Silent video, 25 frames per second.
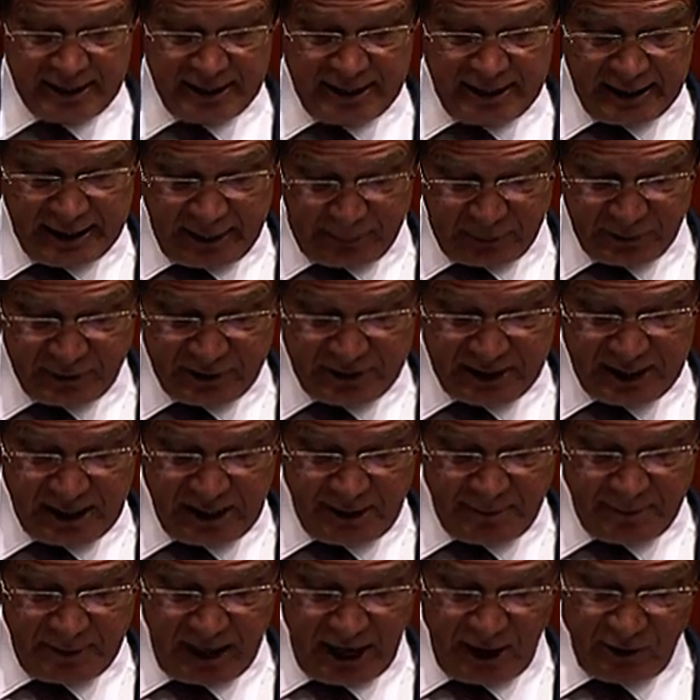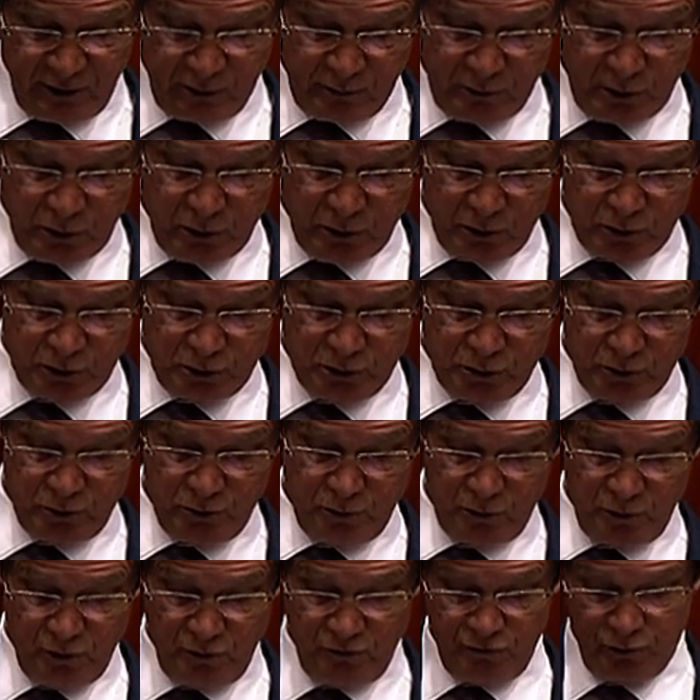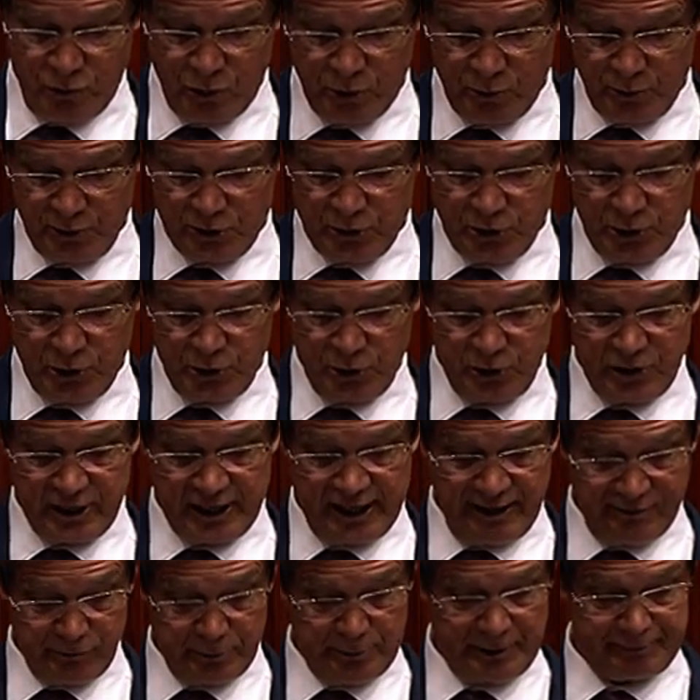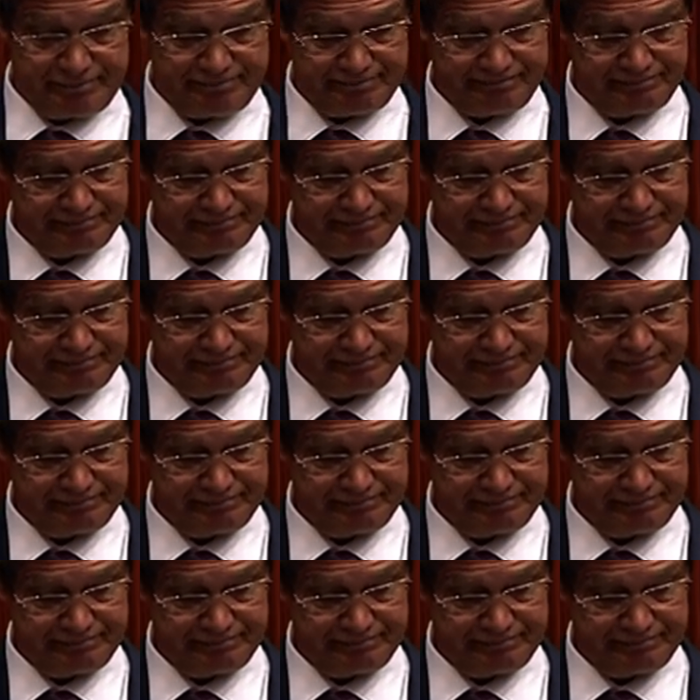Liberal team on the road for a return to government.